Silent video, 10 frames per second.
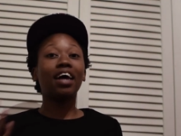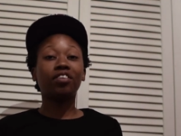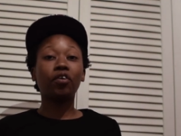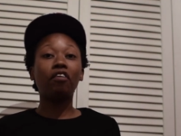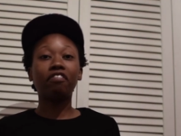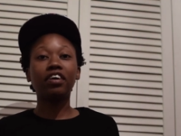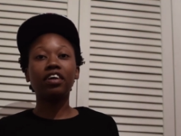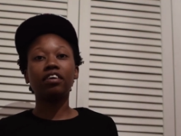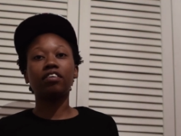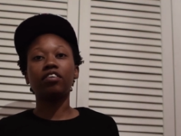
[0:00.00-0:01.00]
iced coffee
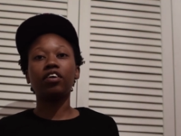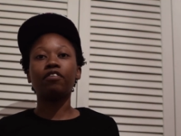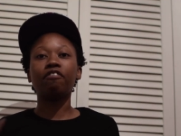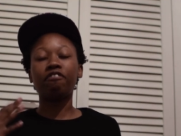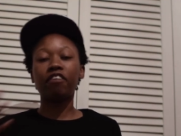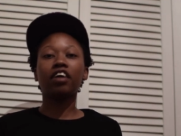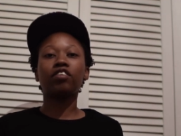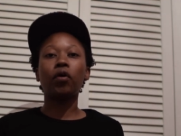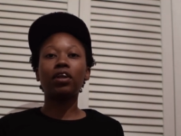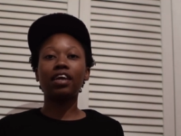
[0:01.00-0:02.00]
because you know,
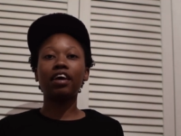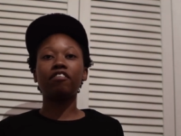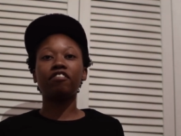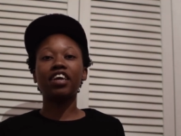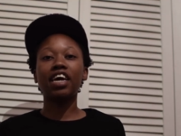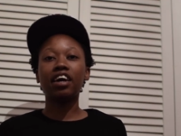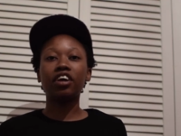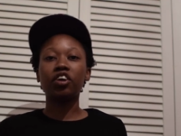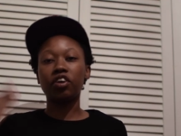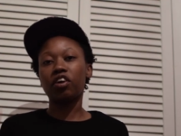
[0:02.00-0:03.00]
first hot day of the year,
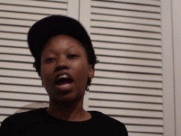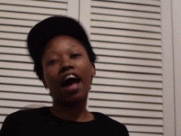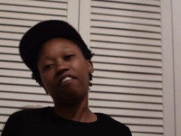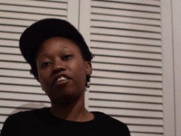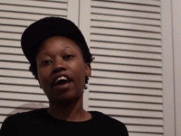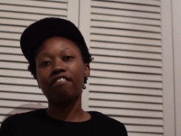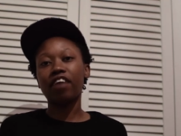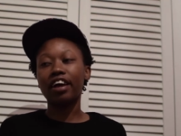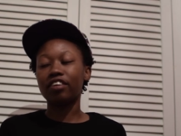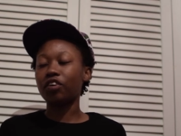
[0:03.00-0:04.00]
you have to have
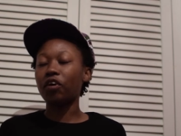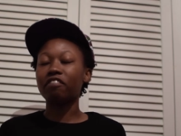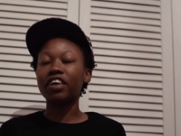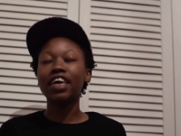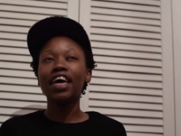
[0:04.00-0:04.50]
iced coffee.